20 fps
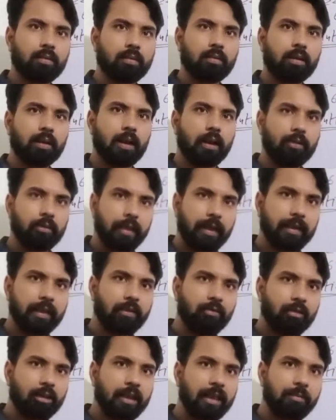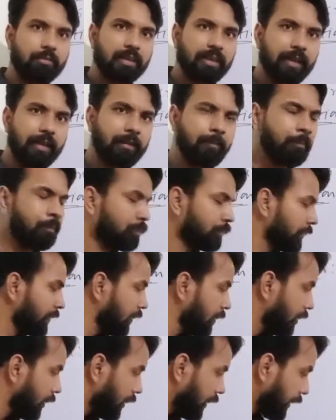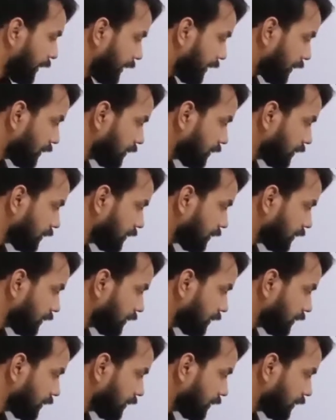Are you getting what I am saying? Here